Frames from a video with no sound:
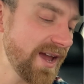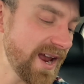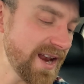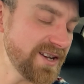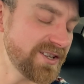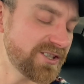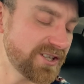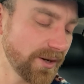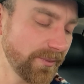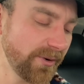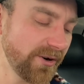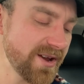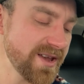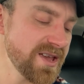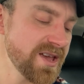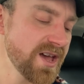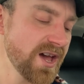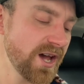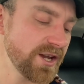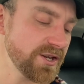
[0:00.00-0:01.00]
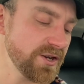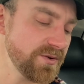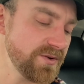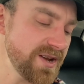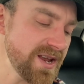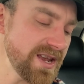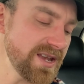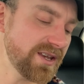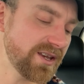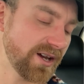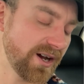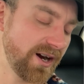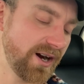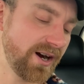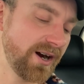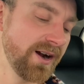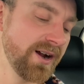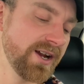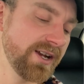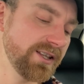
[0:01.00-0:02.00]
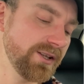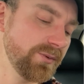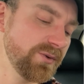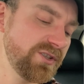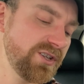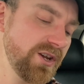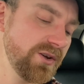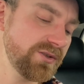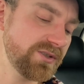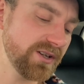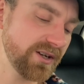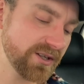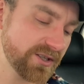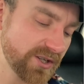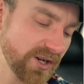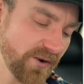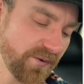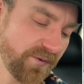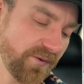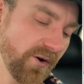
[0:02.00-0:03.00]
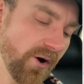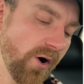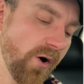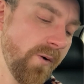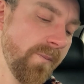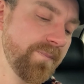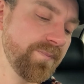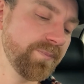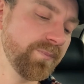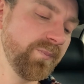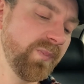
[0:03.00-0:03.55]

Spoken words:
In summary, a unique car that was used in a tough role,